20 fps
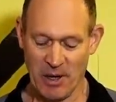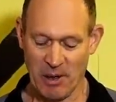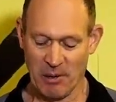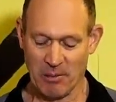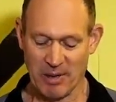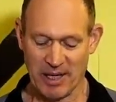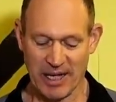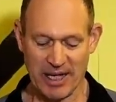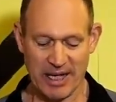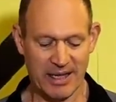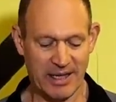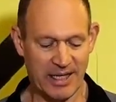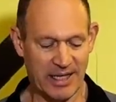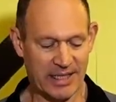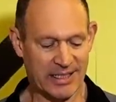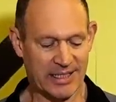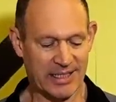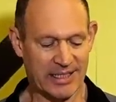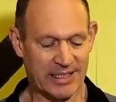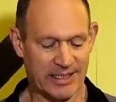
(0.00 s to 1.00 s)
but
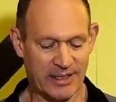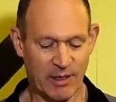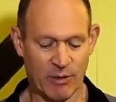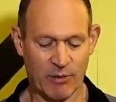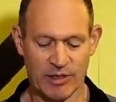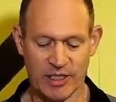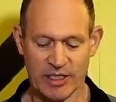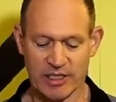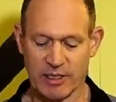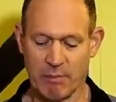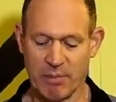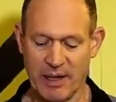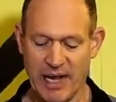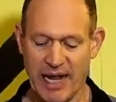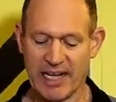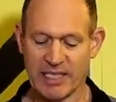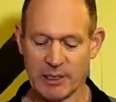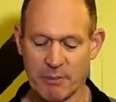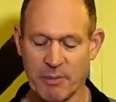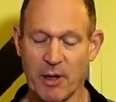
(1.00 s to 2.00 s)
this is still just a
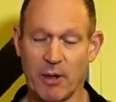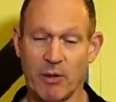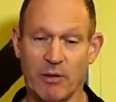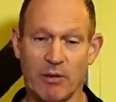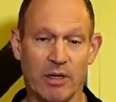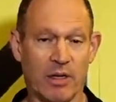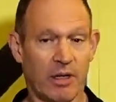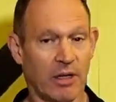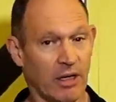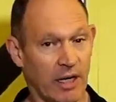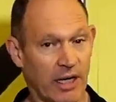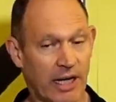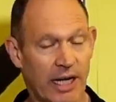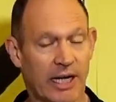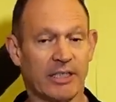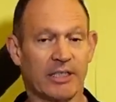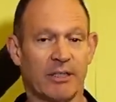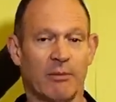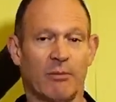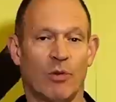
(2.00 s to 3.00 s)
parts built
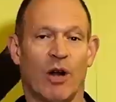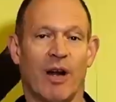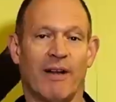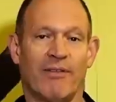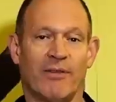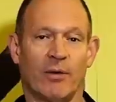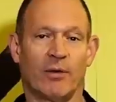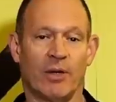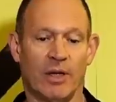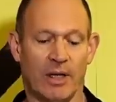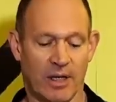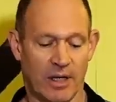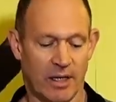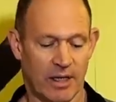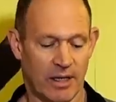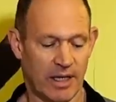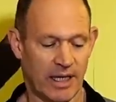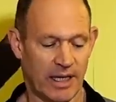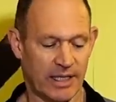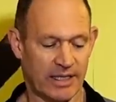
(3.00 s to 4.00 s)
custom rifle
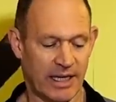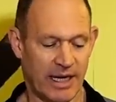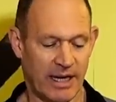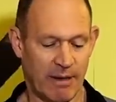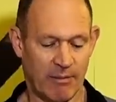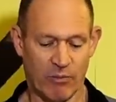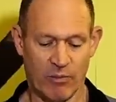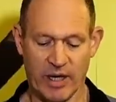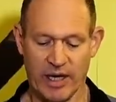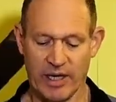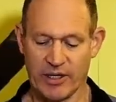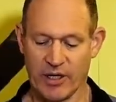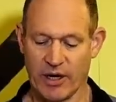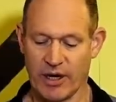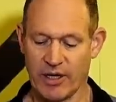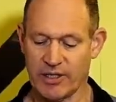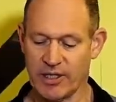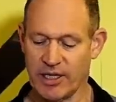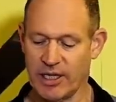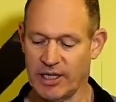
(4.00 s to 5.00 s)
that um, really
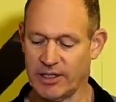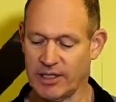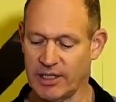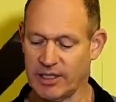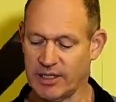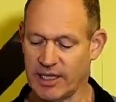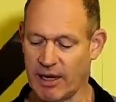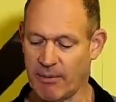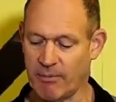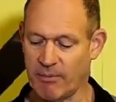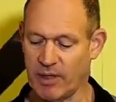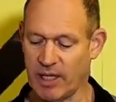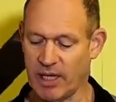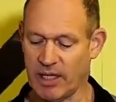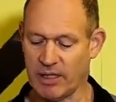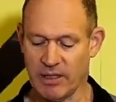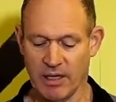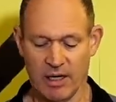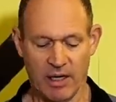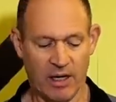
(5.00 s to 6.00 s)
turns it into something
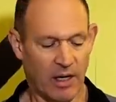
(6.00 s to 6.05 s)
that